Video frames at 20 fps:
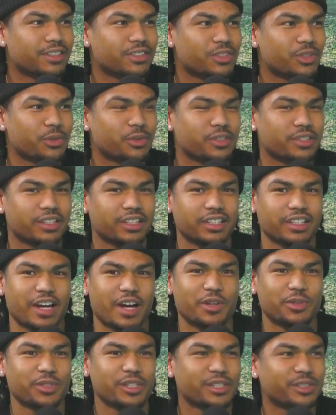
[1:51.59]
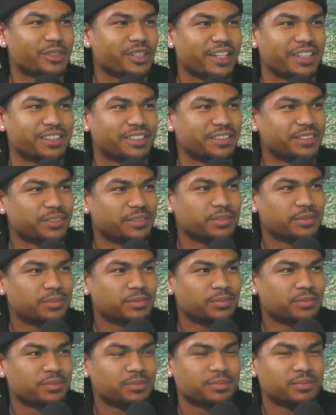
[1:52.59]
So it's like, I don't know, like
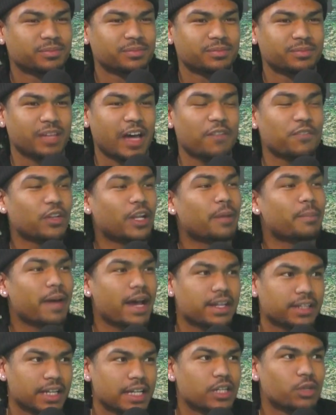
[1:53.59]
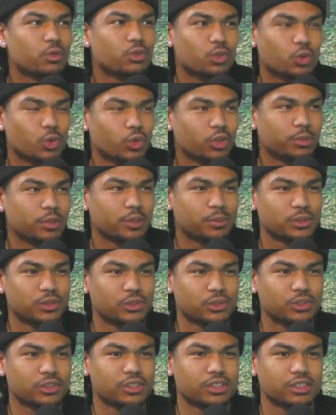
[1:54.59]
I feel like back then it was cool to be a
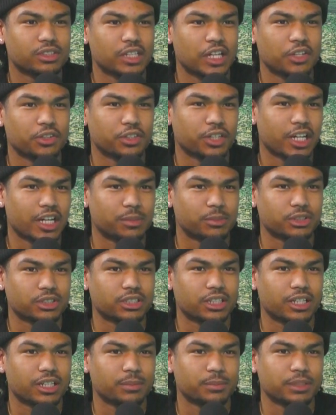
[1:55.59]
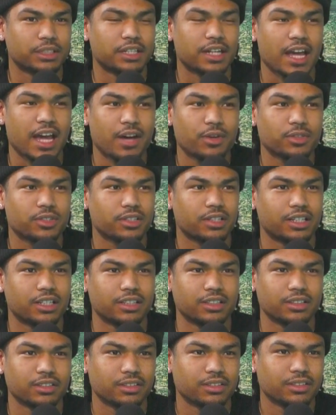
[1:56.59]
producer and you're camera shy, but now it's
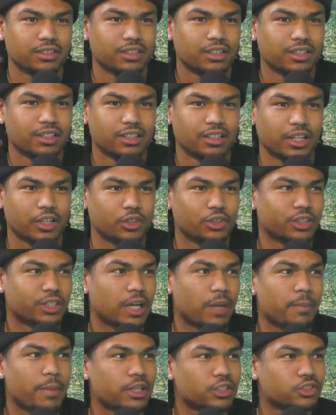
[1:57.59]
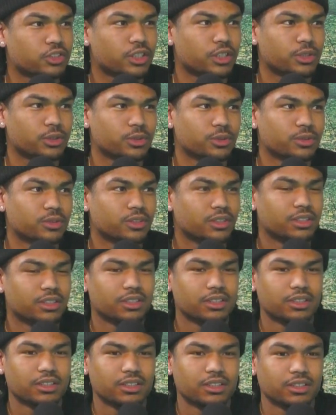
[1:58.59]
like you look at Metro,
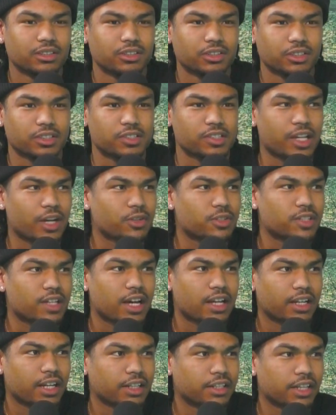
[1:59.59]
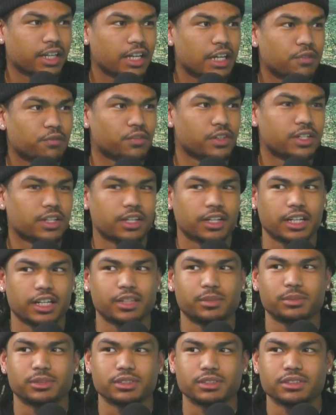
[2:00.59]
look at Southside, like they in front of the
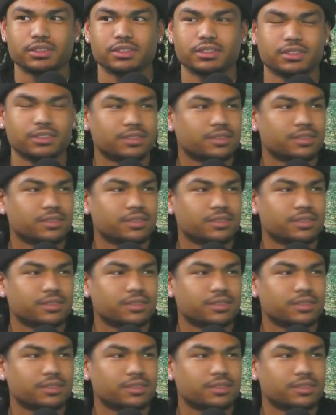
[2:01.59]
camera.